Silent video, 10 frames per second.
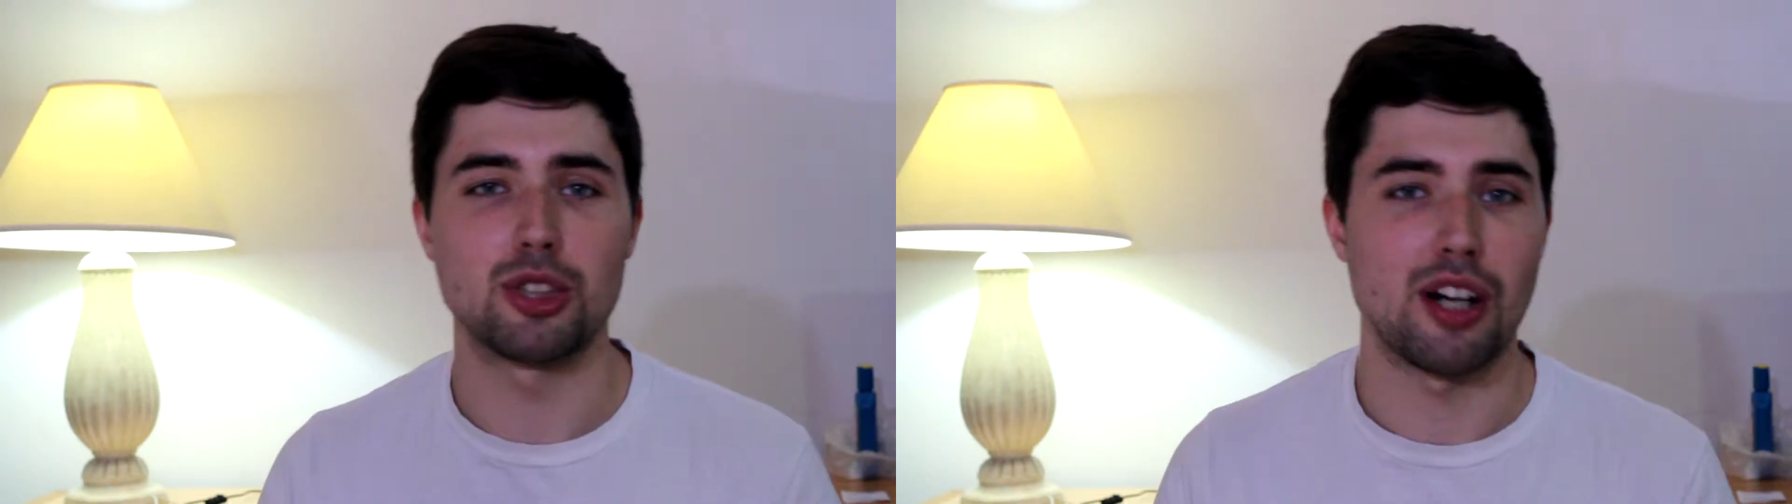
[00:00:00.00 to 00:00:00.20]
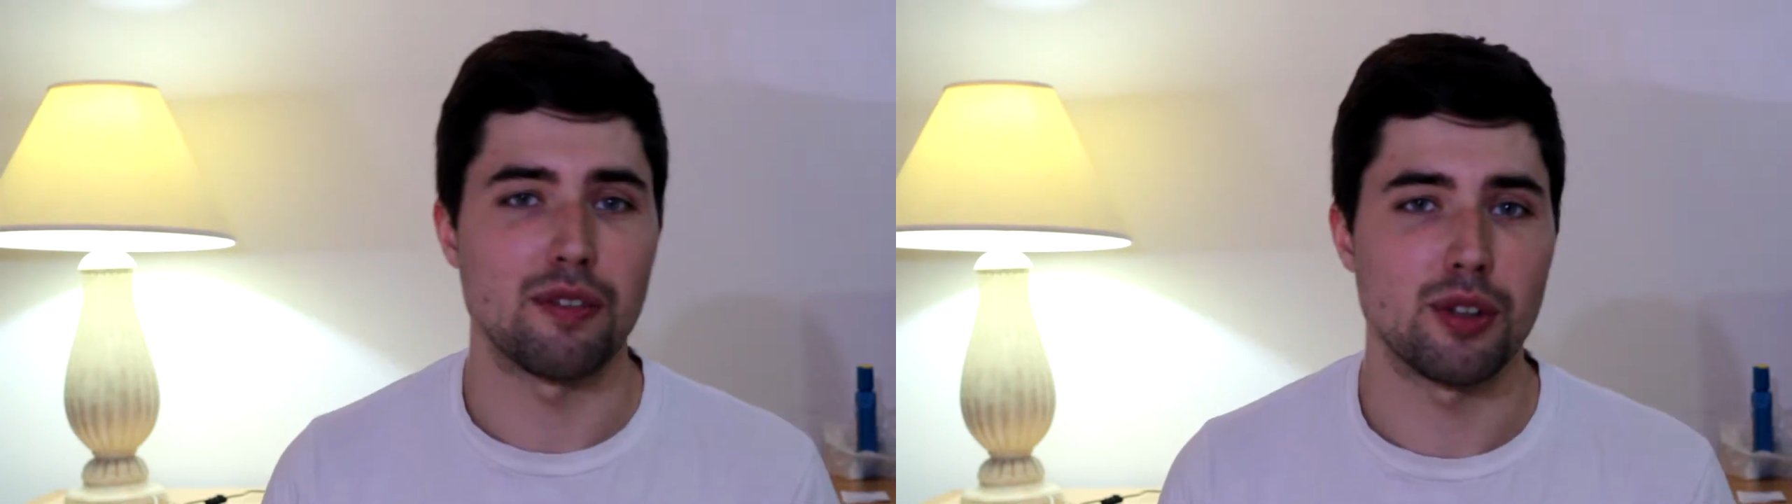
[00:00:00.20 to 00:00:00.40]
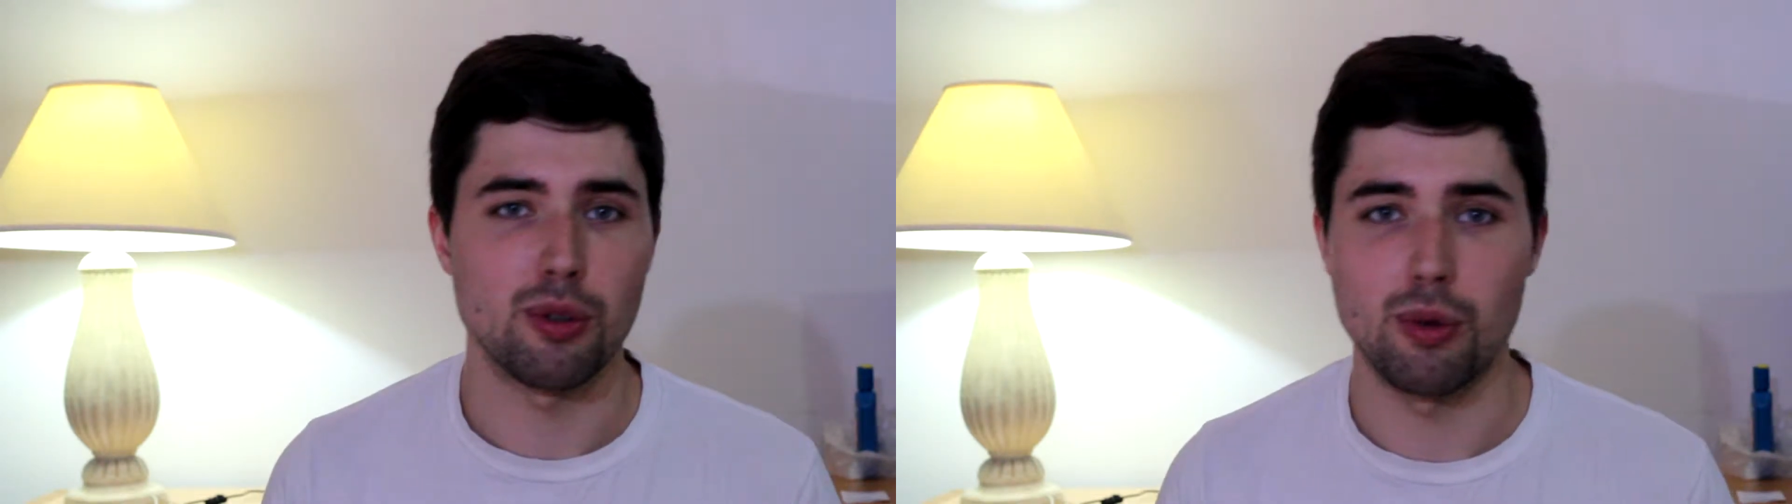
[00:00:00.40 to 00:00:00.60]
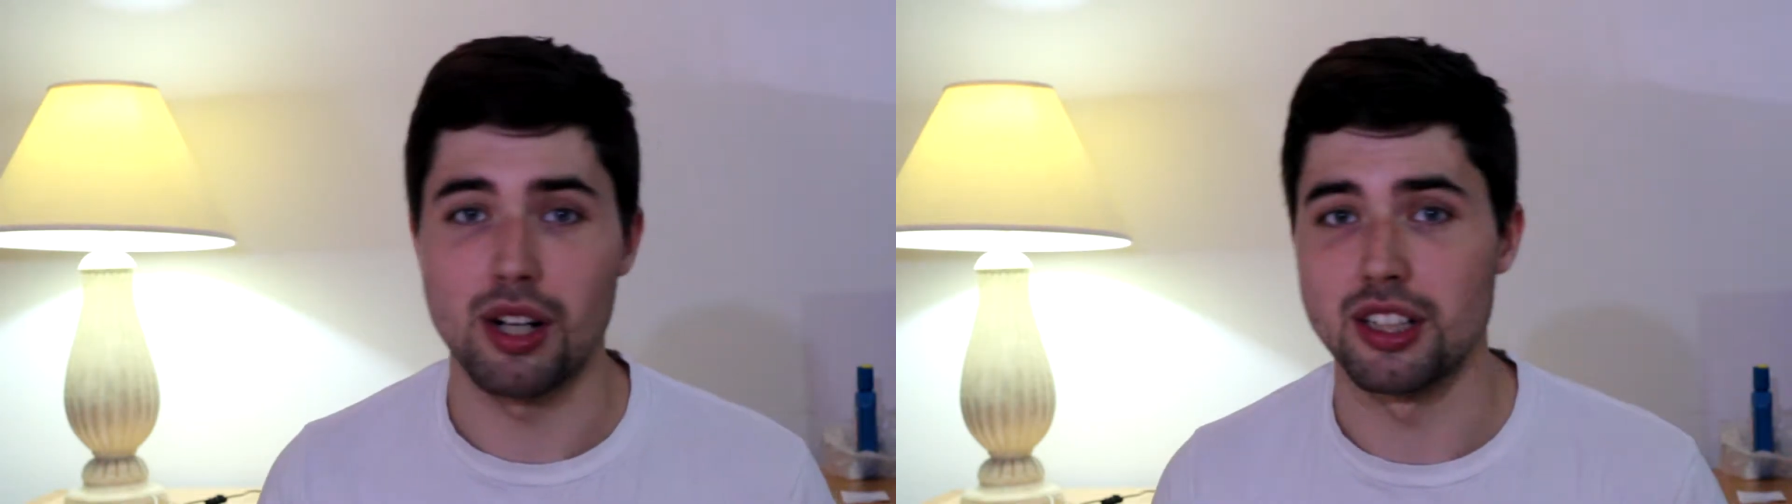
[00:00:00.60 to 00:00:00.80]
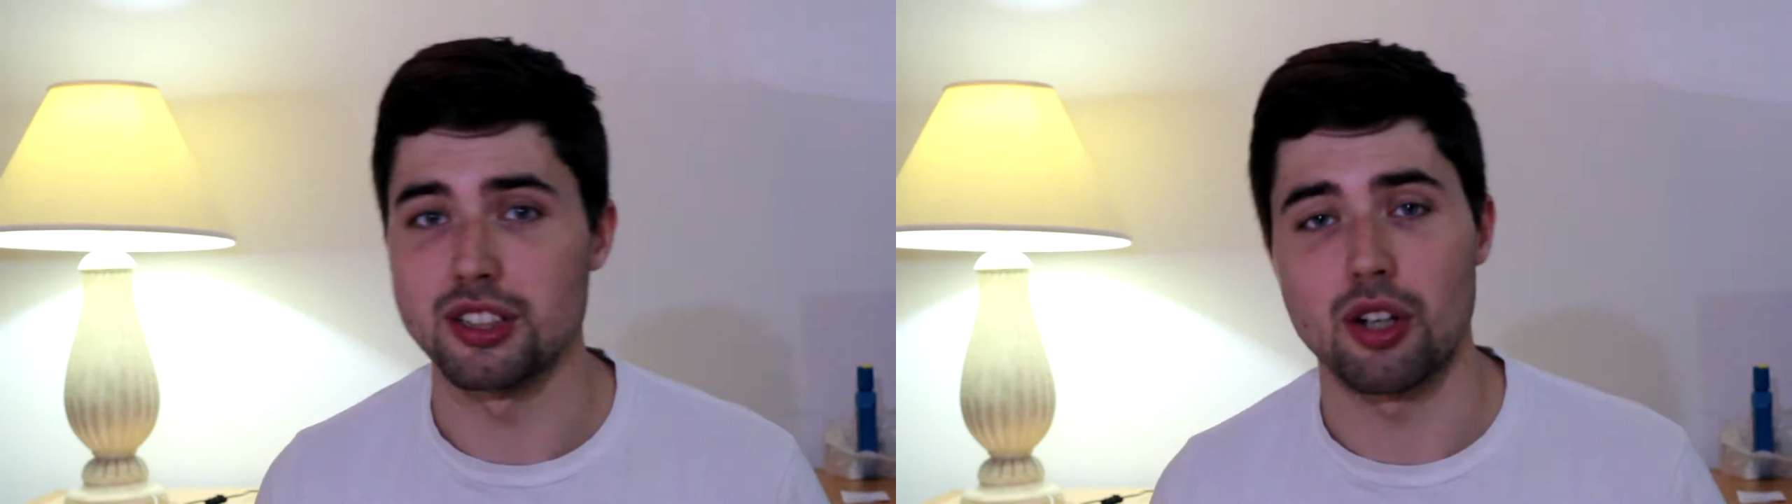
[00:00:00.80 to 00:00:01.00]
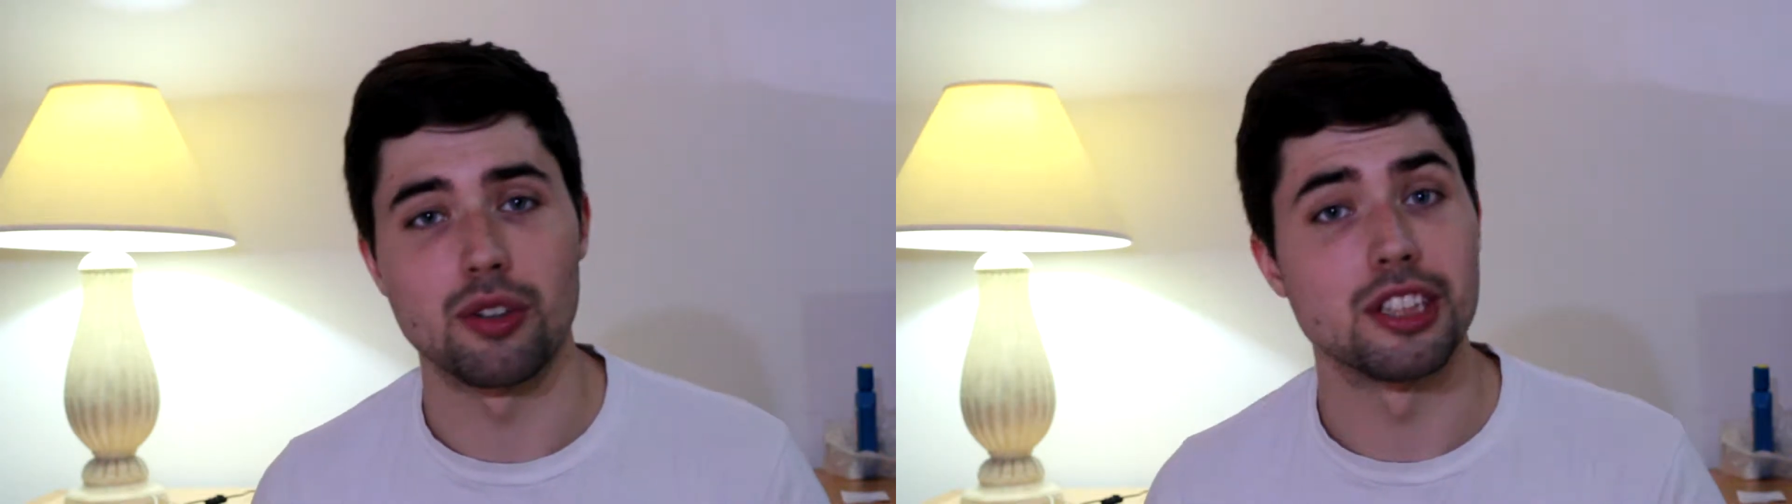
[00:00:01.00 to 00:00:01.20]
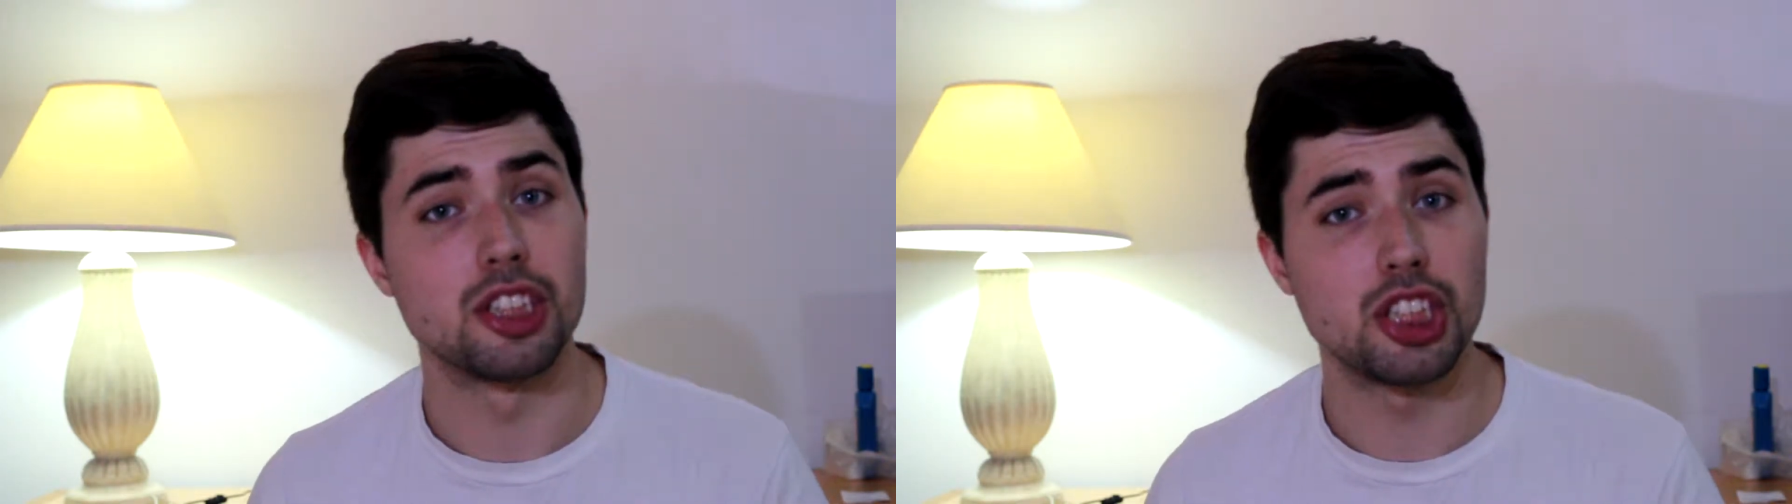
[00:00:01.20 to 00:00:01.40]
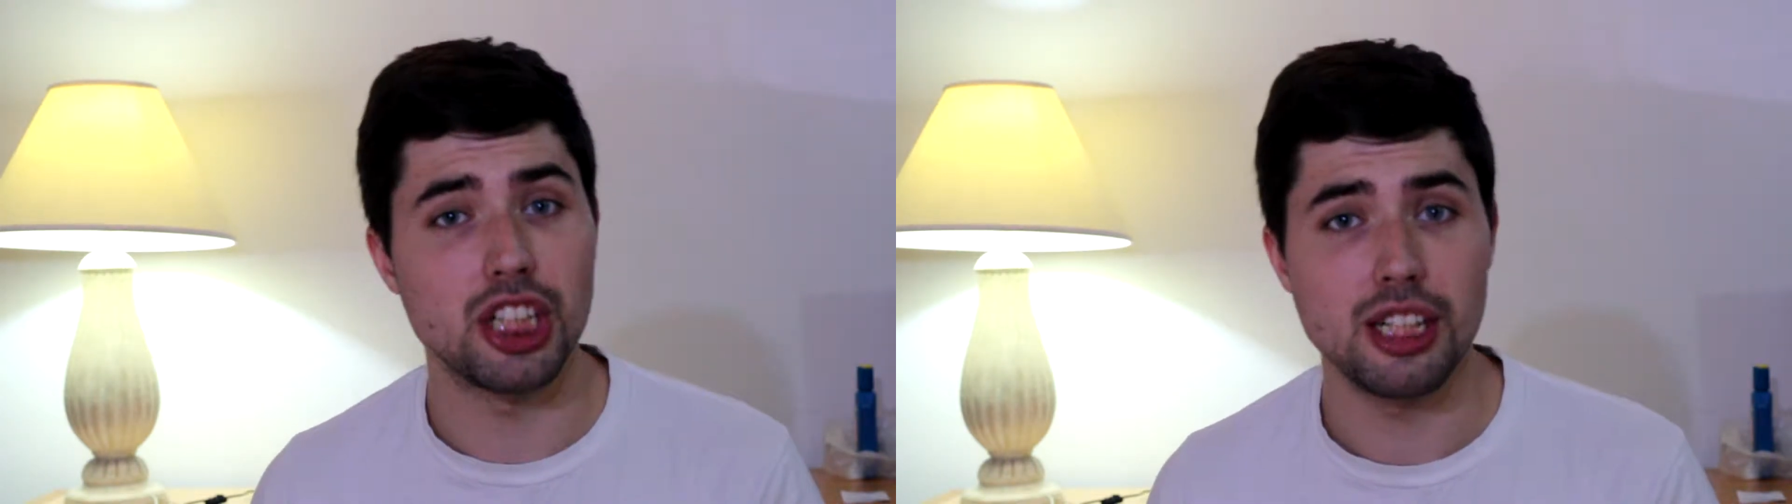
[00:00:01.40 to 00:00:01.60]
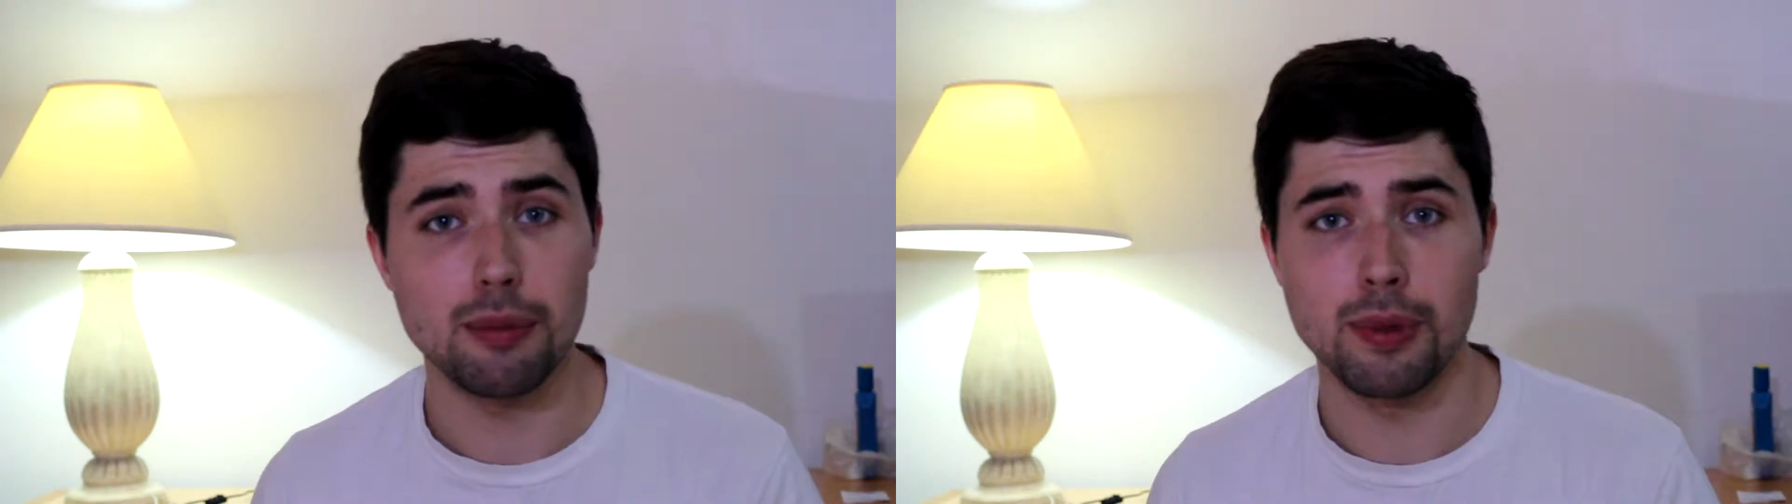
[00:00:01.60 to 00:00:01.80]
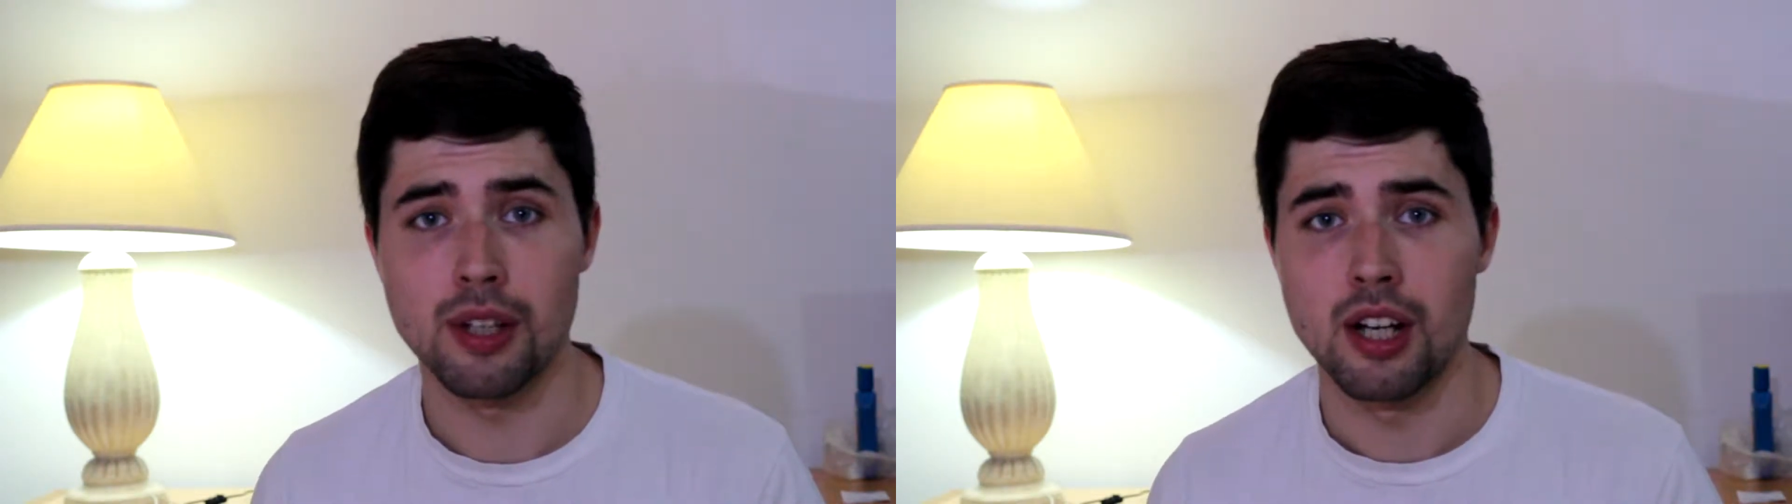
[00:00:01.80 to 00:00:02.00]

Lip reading: travel the world on the cheap.